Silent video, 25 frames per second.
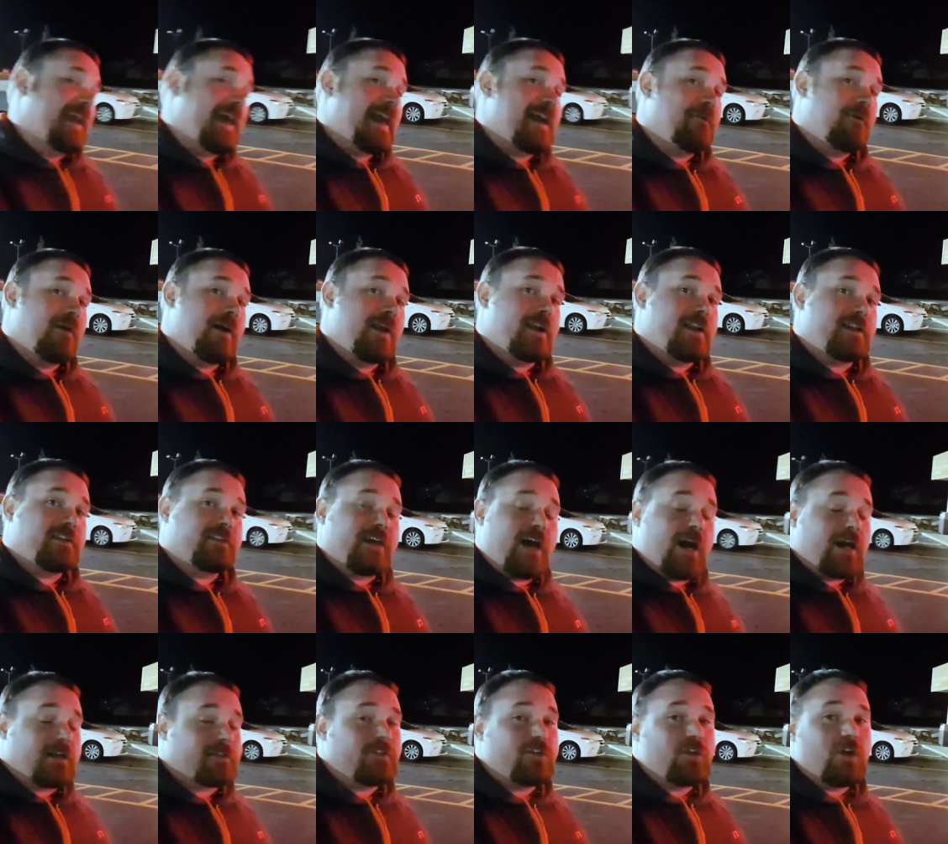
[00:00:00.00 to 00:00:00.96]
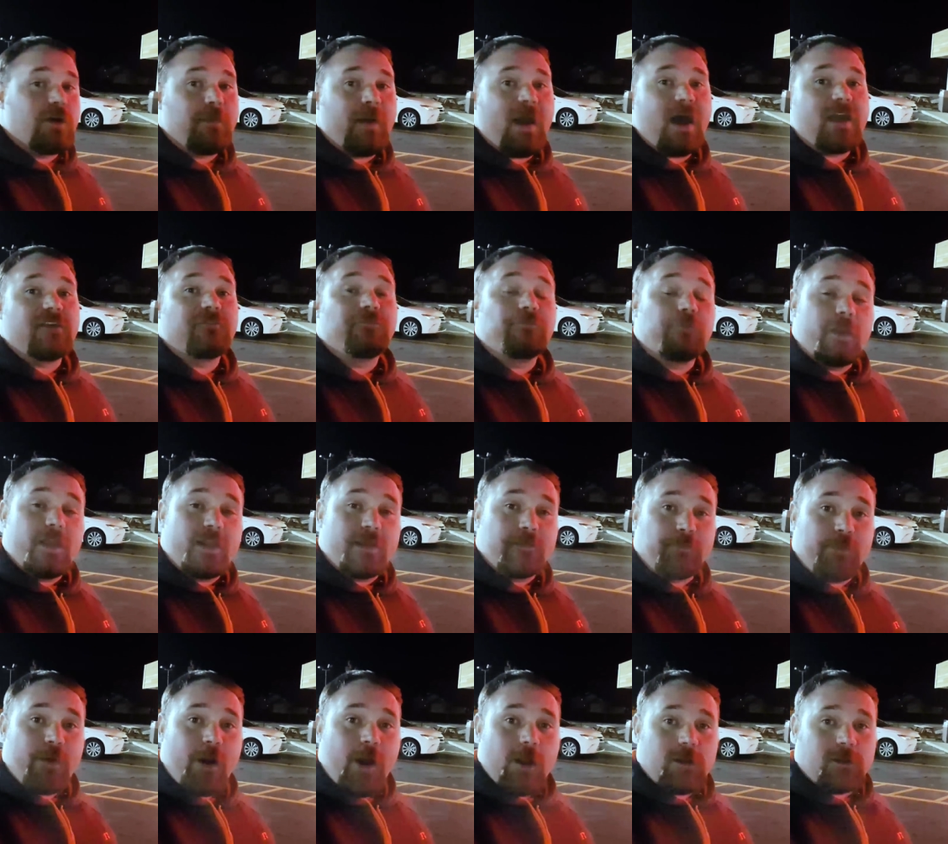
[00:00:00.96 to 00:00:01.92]
Today I wanted to talk to you about a
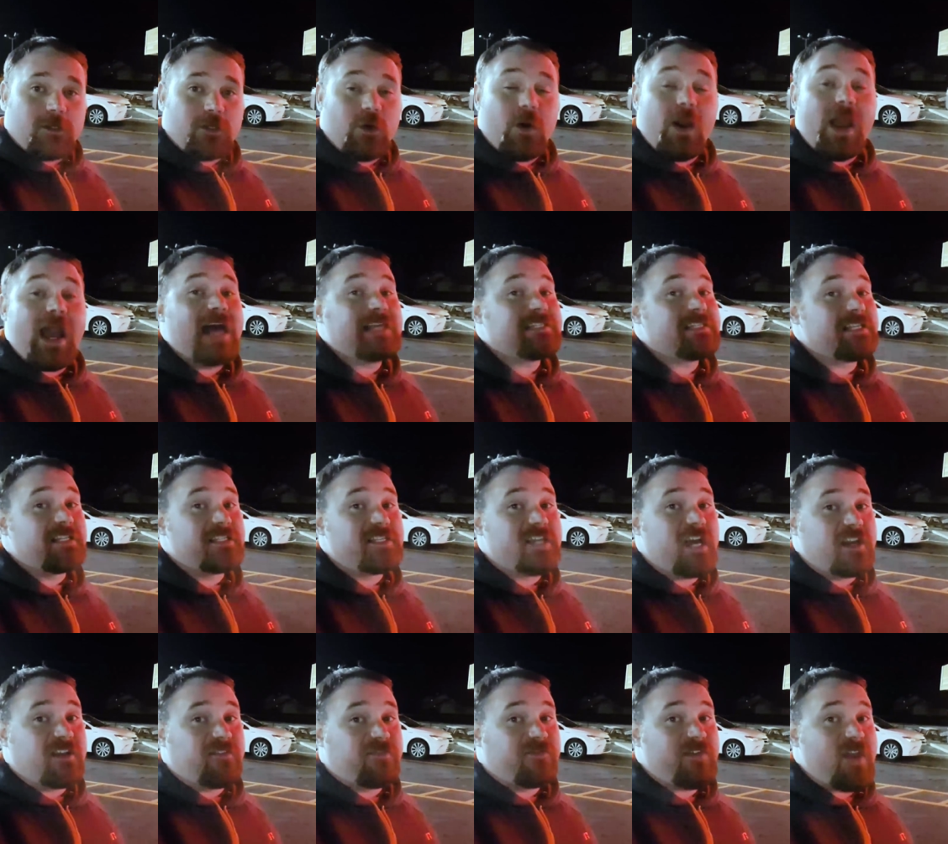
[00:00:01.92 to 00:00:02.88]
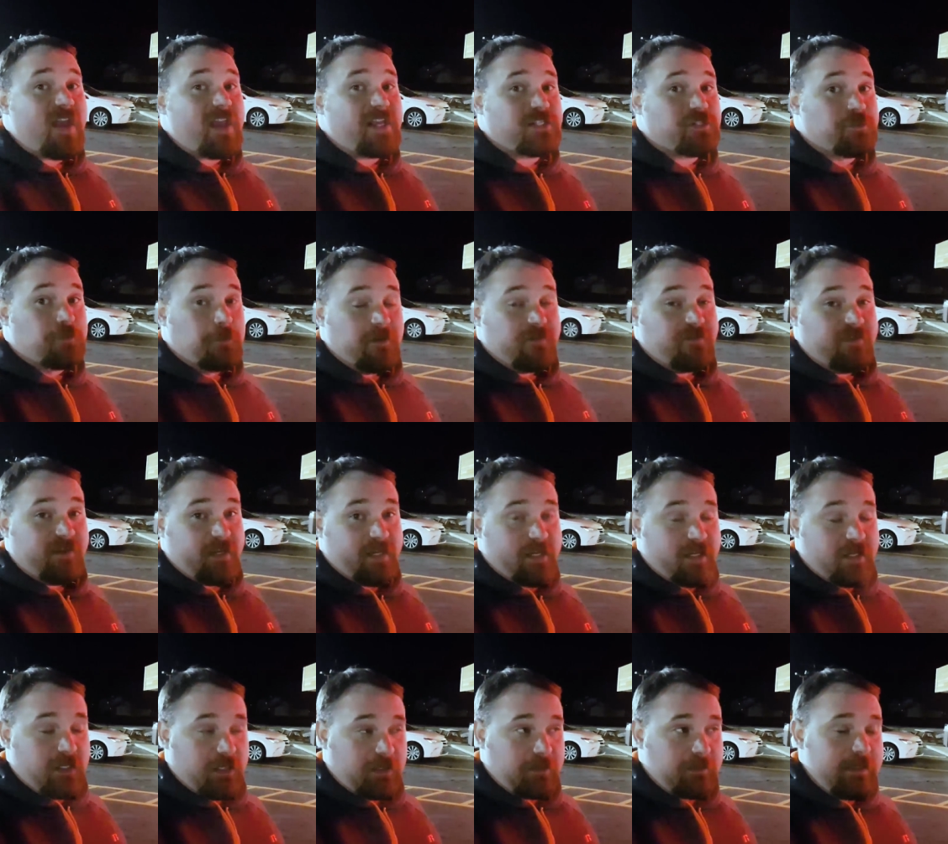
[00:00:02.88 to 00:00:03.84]
Freedom partner who hasn't done a face
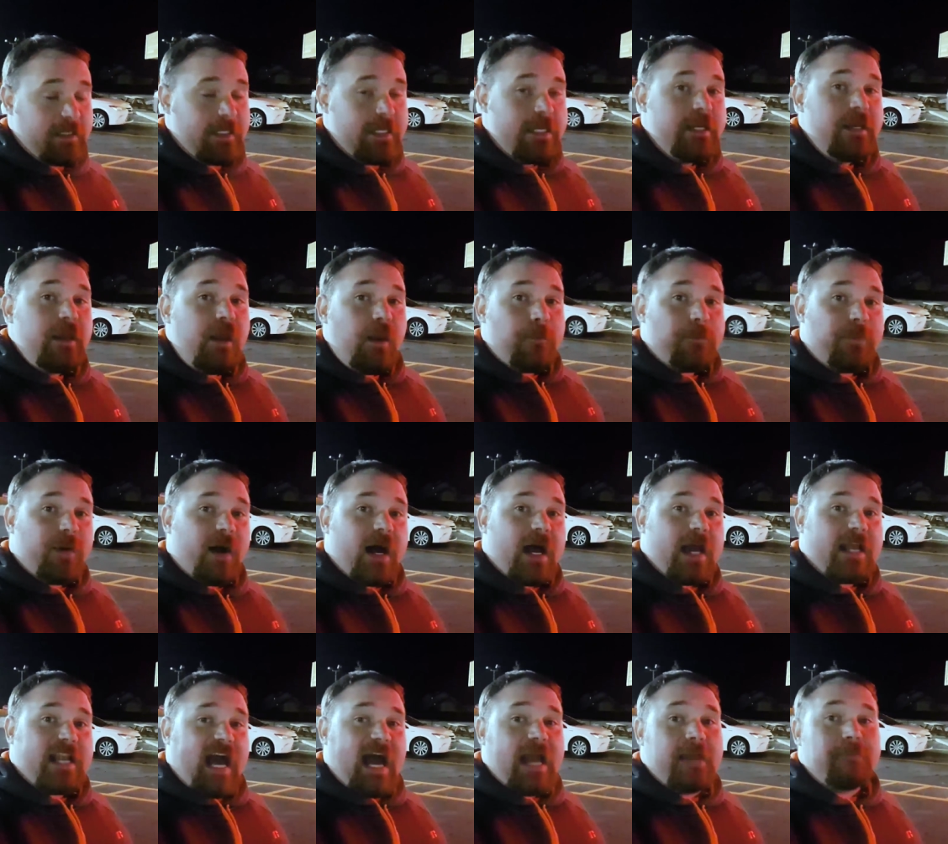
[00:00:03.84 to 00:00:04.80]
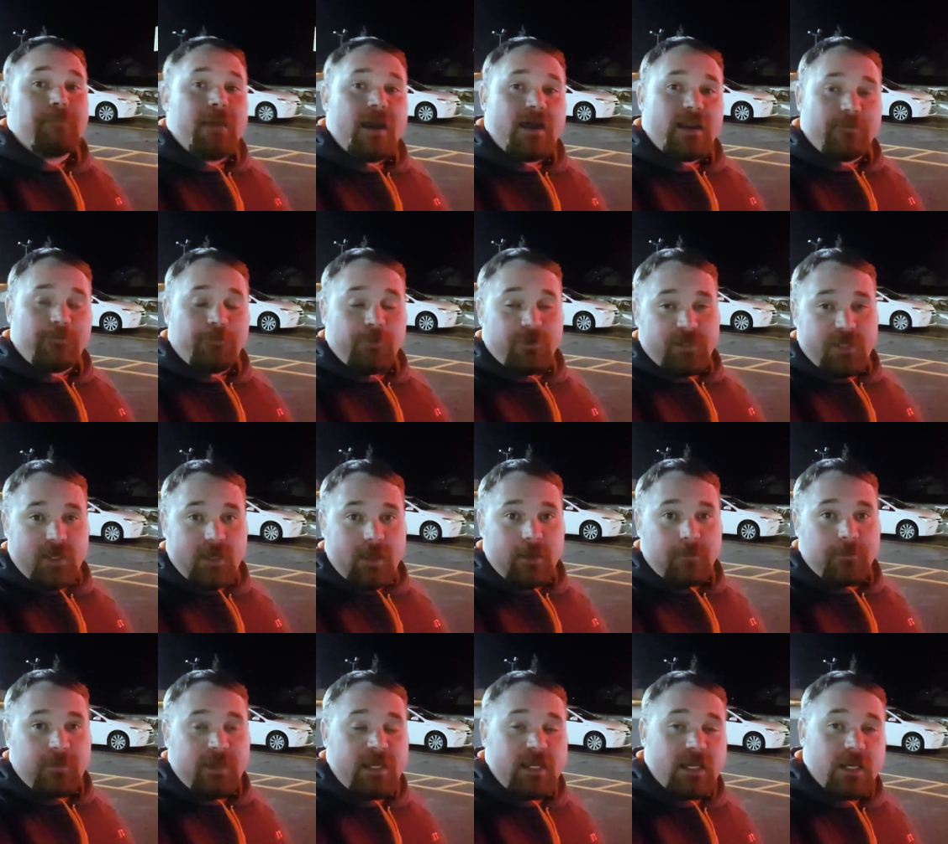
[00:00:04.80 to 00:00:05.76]
reveal, but I met up with
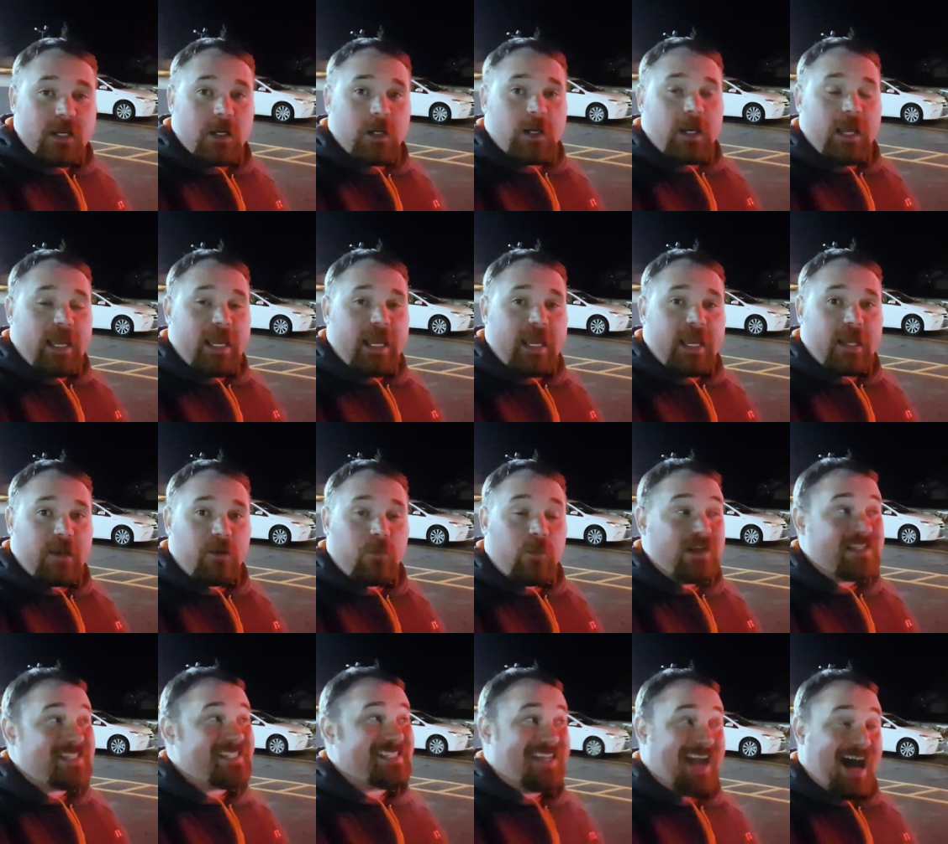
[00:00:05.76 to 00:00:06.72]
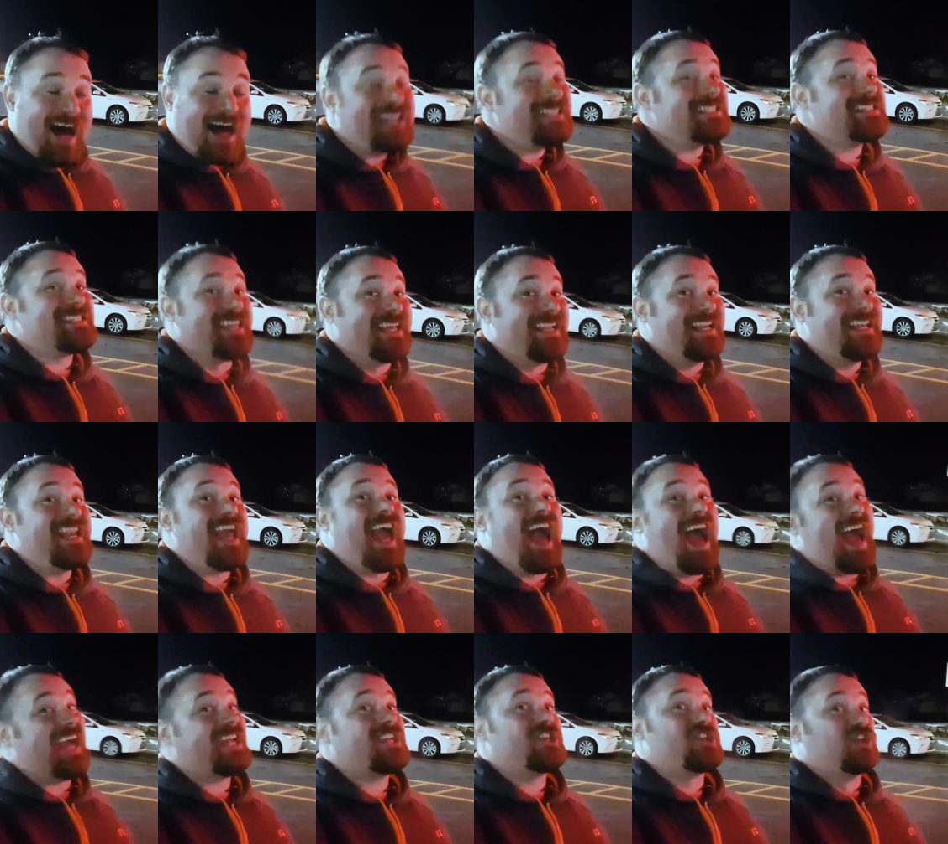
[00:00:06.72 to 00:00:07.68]
him here in Wisconsin,
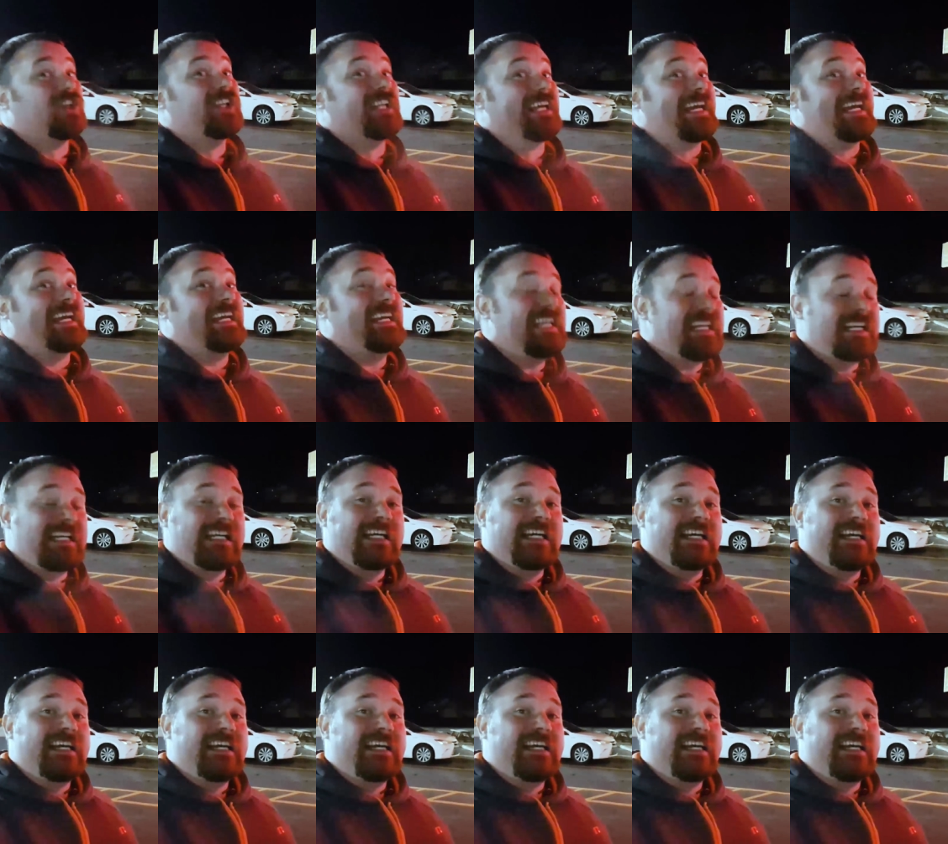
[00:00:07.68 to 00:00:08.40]
actually,